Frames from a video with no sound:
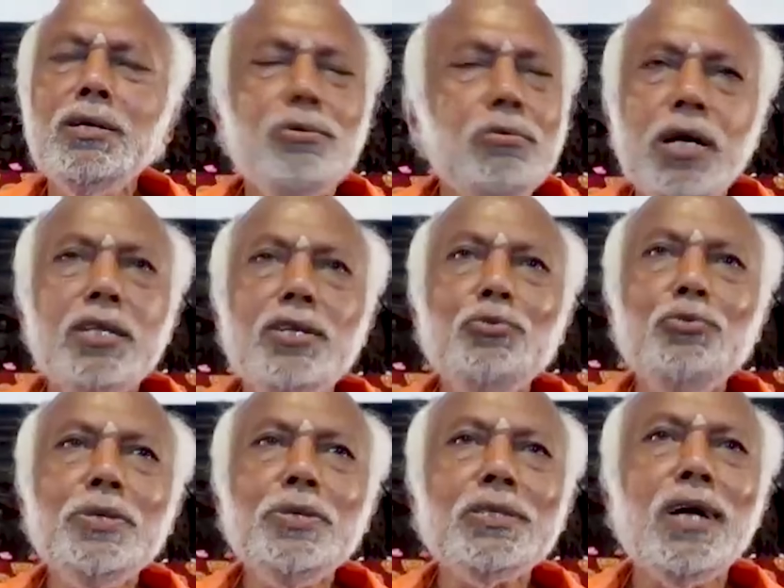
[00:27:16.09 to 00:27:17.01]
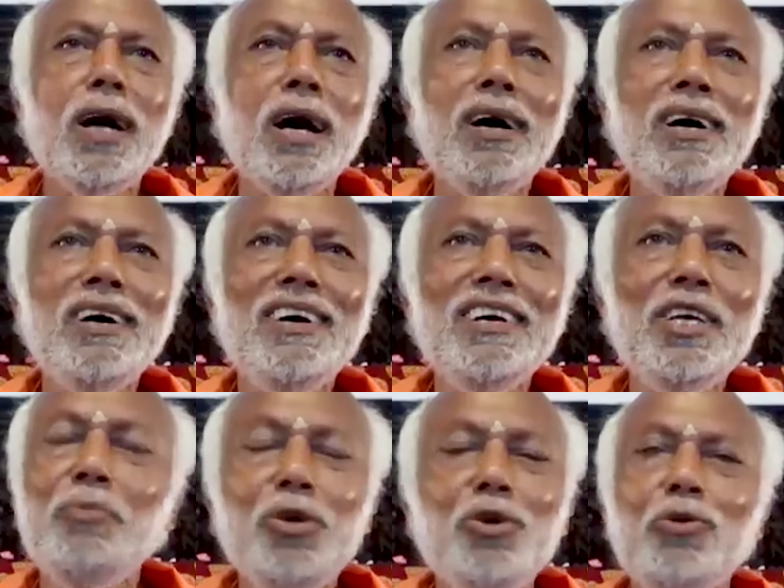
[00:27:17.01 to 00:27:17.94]
You are the superstar.
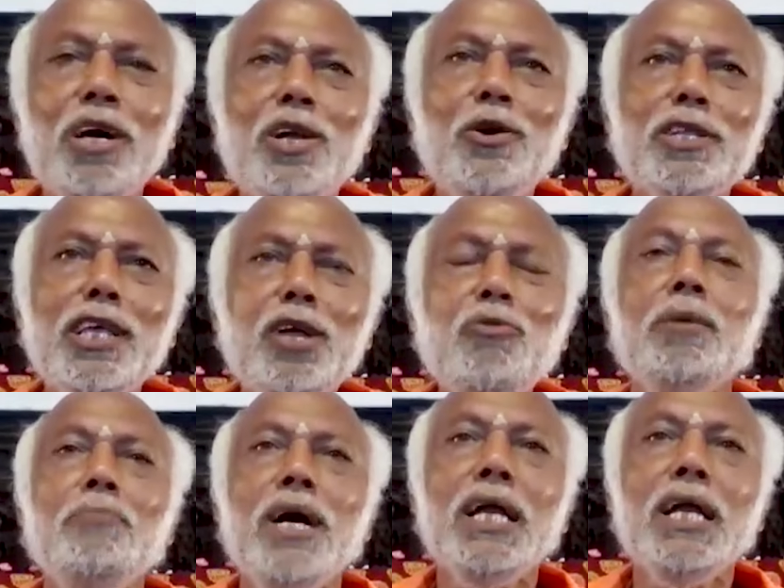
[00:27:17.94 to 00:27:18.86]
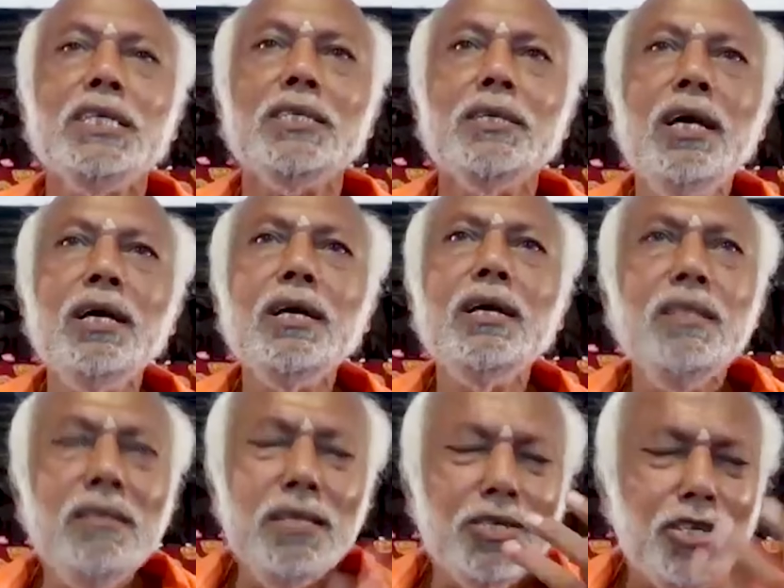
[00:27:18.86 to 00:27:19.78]
If you are not there, what marriage?
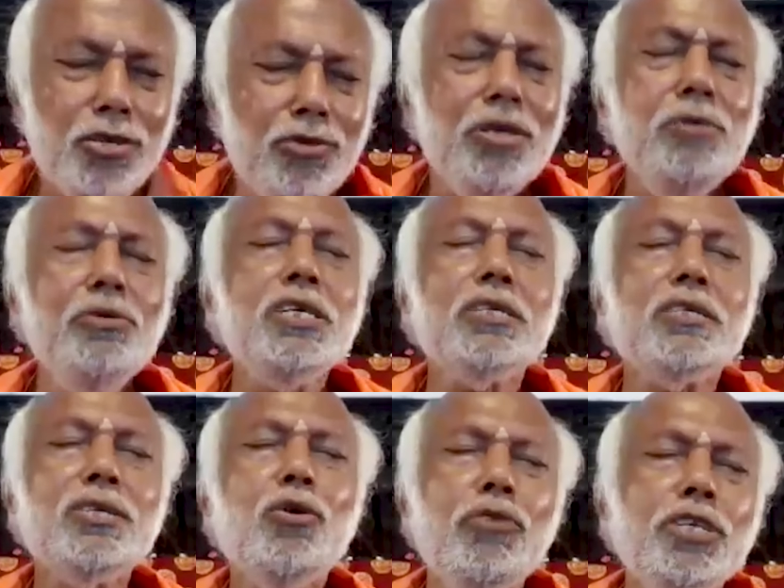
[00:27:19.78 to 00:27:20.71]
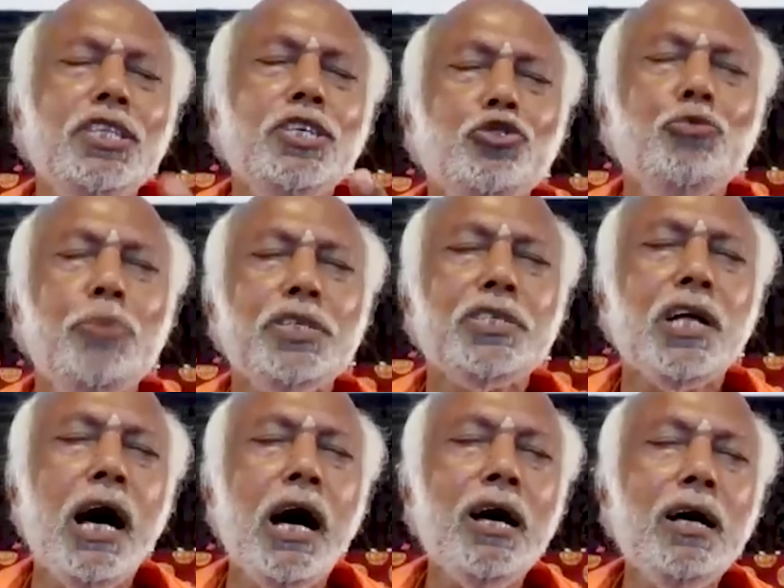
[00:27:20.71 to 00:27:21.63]
In this universe, who is the
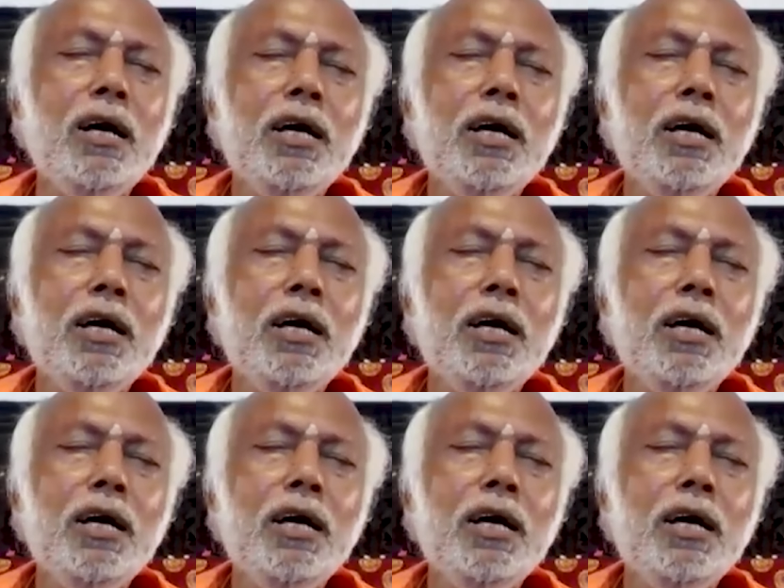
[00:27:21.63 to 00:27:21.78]
superstar?